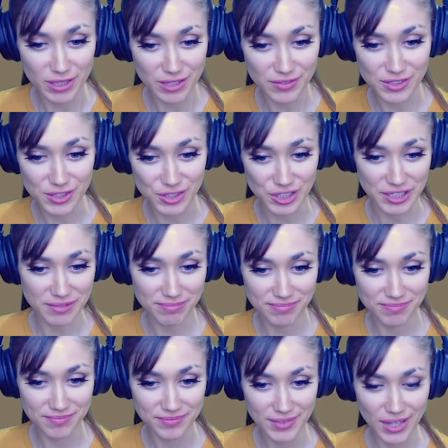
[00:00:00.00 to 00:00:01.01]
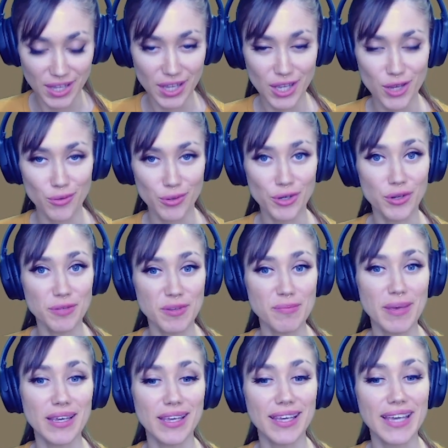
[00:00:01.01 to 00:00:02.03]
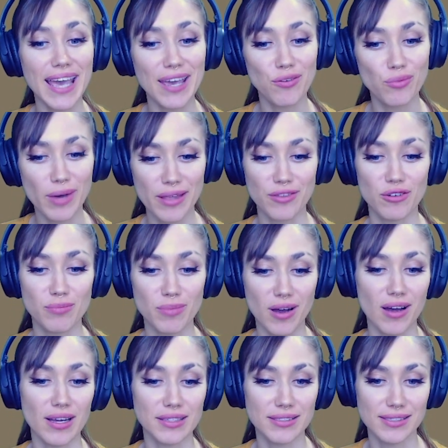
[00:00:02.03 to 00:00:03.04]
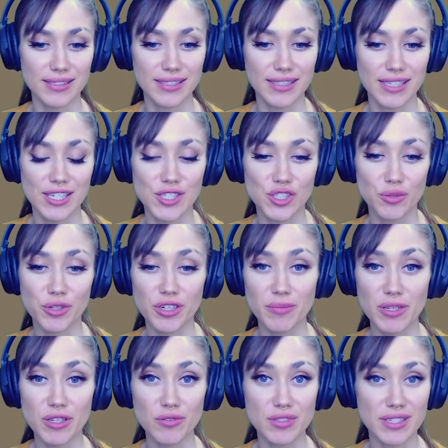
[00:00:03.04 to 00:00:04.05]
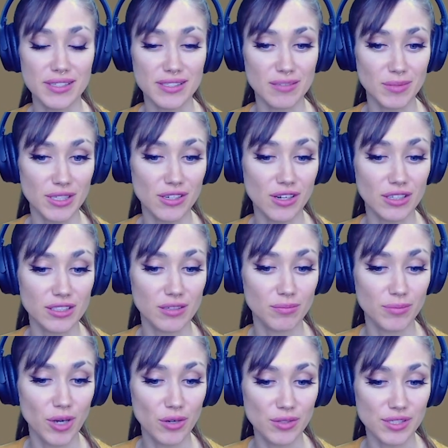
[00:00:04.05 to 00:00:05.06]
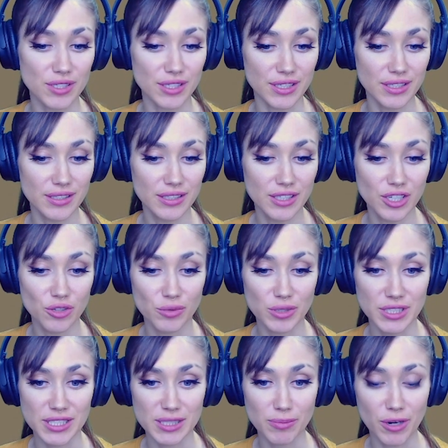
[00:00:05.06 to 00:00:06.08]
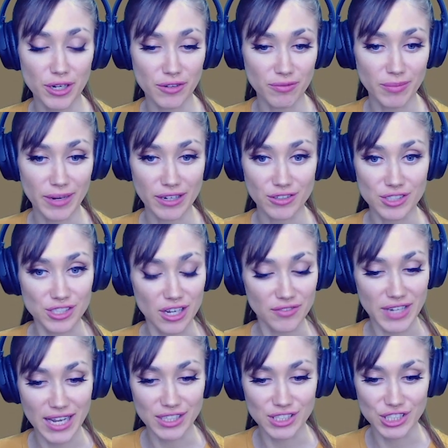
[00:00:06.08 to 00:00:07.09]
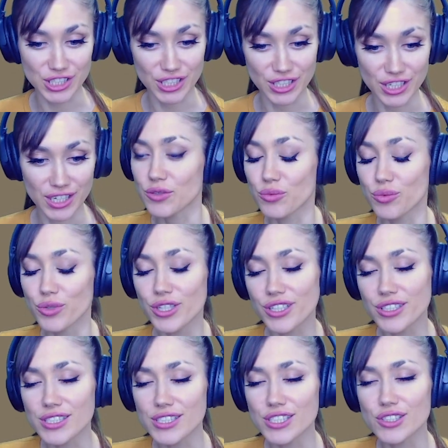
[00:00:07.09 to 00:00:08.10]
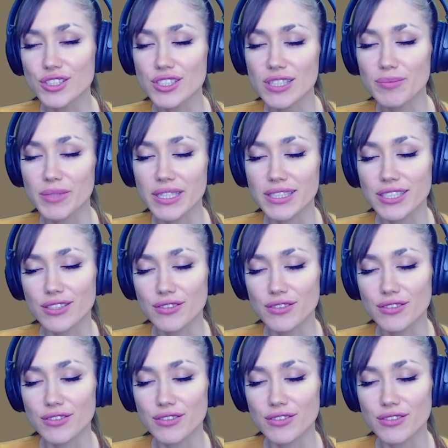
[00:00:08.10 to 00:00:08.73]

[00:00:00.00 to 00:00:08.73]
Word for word: of the stream. We're going to be making a weather bot. So we're going to be using something called Composer, which is part of Microsoft Azure. We're going to do something a